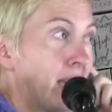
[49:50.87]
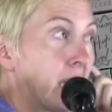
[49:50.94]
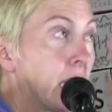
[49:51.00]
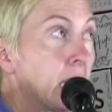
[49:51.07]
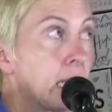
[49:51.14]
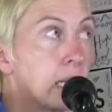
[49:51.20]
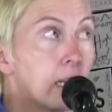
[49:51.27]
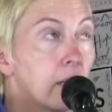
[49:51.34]
I
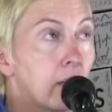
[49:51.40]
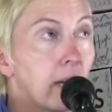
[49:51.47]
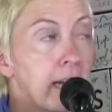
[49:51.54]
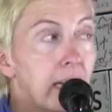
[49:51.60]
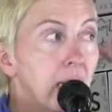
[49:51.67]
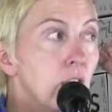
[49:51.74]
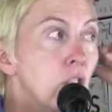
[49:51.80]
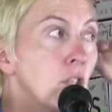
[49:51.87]
can
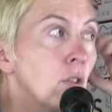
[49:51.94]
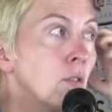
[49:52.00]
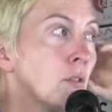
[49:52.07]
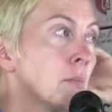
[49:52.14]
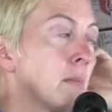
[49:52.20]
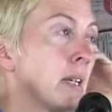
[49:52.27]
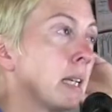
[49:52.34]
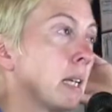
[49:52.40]

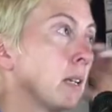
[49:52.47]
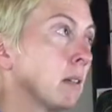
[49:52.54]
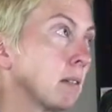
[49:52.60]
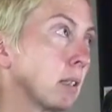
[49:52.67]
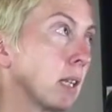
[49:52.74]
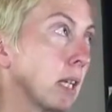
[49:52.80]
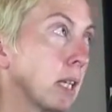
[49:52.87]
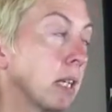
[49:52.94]
tune my
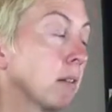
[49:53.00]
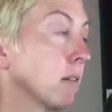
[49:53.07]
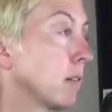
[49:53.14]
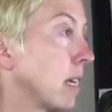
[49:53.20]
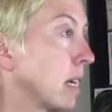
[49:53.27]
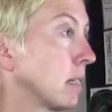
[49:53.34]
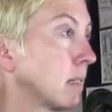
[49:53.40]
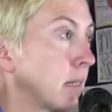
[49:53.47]
ear to
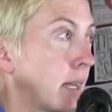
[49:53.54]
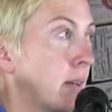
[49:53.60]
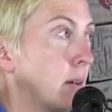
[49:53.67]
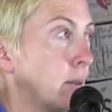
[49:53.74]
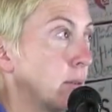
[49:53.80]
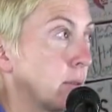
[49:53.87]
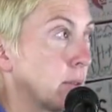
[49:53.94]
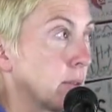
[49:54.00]
hear that
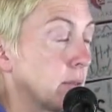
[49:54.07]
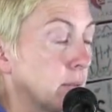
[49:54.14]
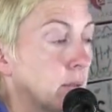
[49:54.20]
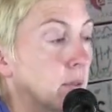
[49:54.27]
sound.